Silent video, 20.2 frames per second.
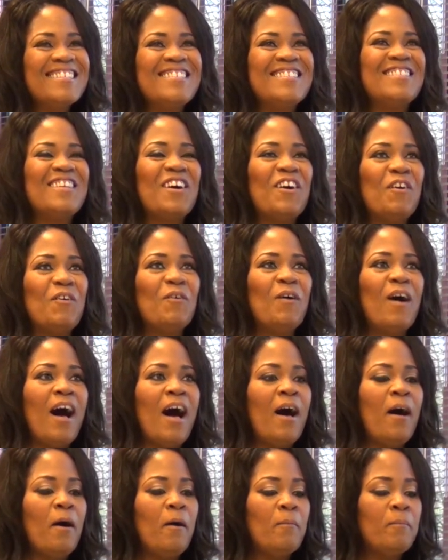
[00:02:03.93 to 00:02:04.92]
so,
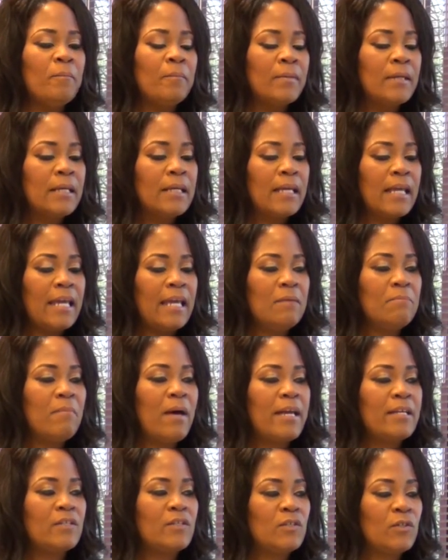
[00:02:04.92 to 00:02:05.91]
um, in
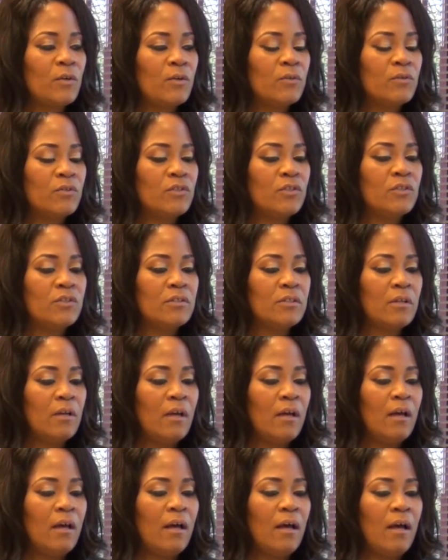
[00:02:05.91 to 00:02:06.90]
my search
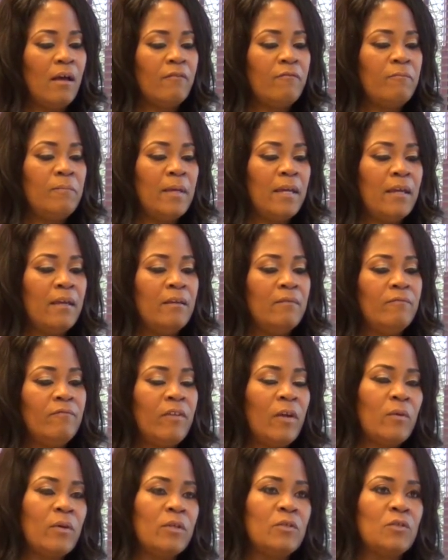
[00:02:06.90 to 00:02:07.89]
of being
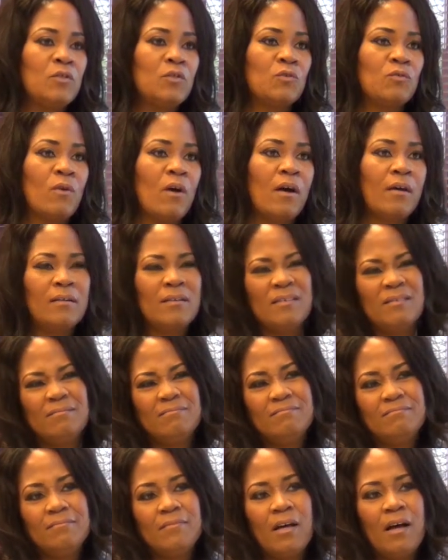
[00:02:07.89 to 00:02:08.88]
very distraught
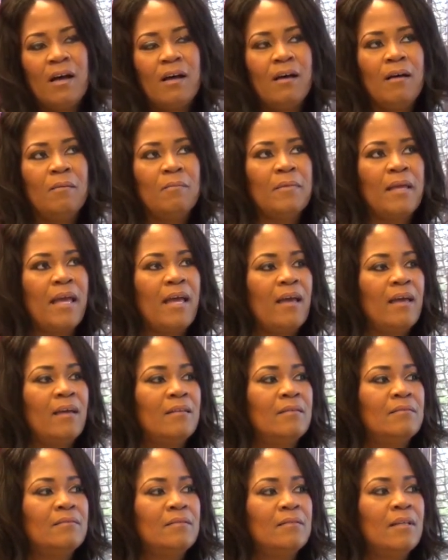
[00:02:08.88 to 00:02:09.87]
um,
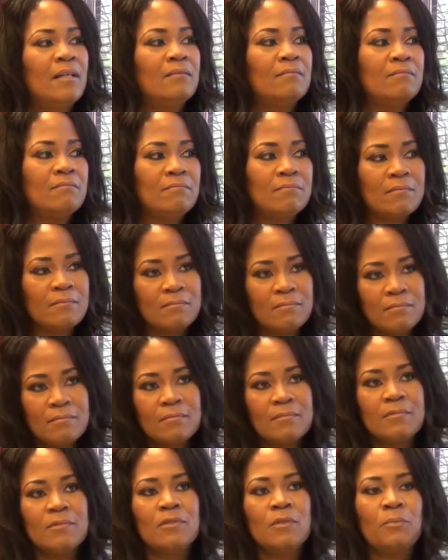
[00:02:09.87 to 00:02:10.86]
and
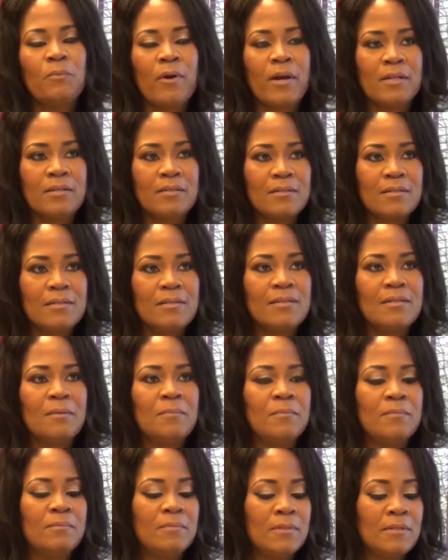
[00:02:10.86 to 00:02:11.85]
depressed in
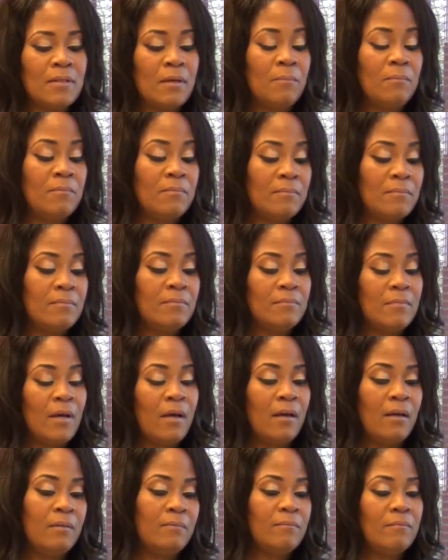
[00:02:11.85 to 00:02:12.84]
some some
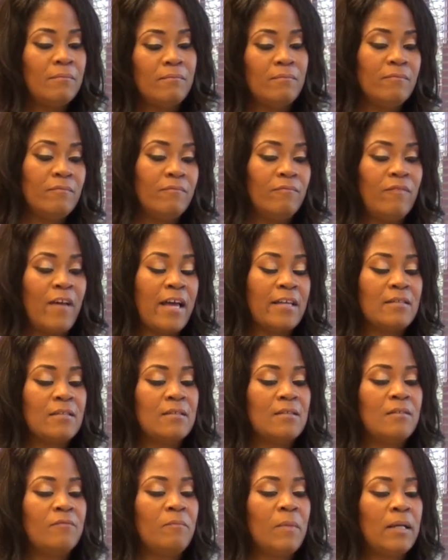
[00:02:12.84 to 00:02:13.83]
um, facets
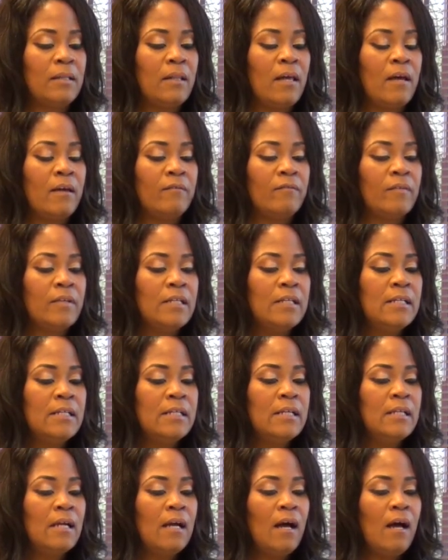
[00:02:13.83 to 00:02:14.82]
of my life,
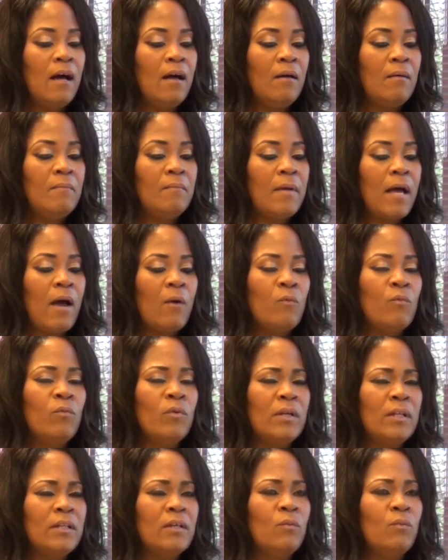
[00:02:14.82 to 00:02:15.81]
um, I
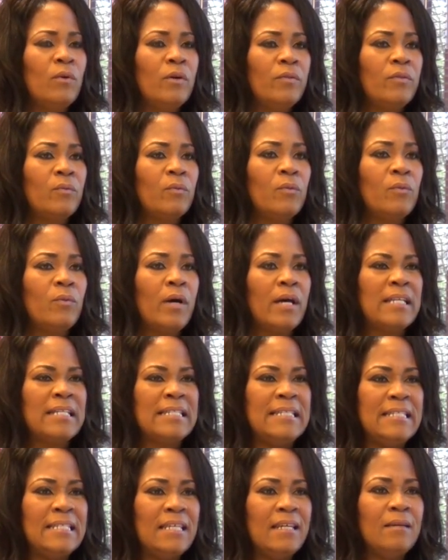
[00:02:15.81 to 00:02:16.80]
really went through a
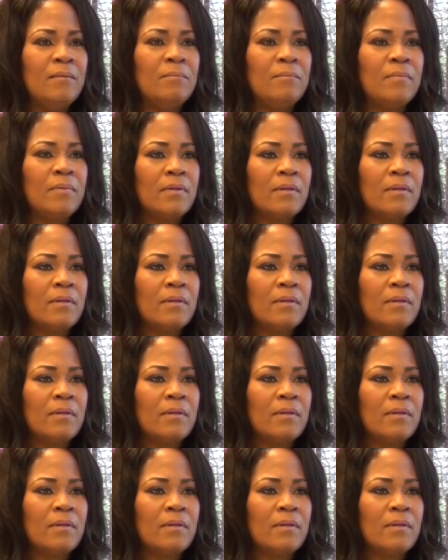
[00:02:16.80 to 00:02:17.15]
deep